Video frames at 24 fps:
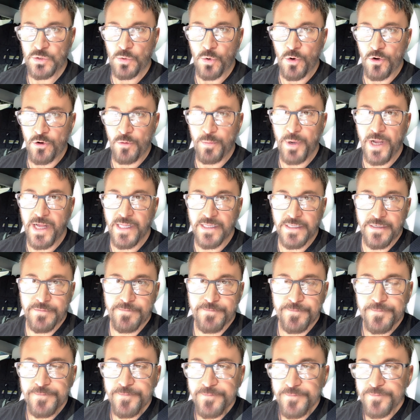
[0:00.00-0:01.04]
autopilot
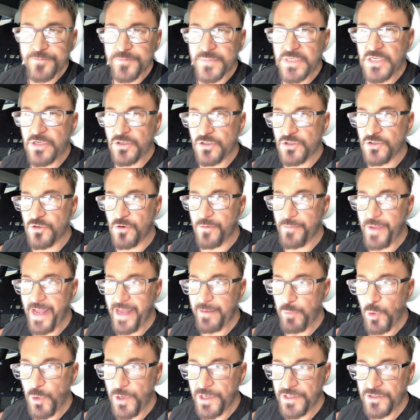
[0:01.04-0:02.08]
because you're a bad
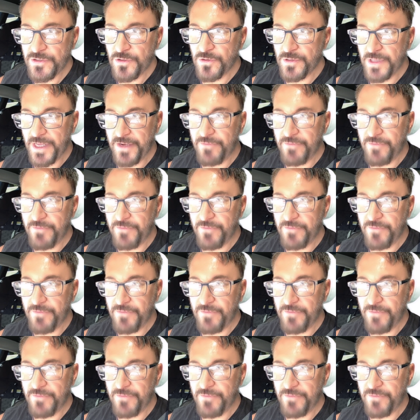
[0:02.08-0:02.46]
boy and you're like